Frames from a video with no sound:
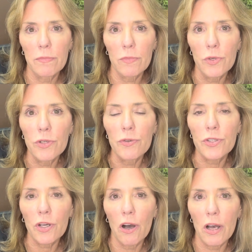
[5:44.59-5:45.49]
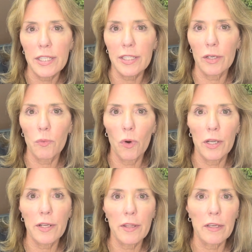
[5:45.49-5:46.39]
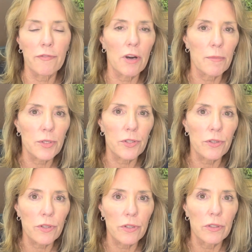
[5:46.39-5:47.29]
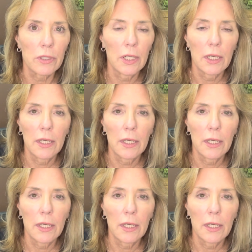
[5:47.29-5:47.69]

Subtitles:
reduced cost than what the pharmaceutical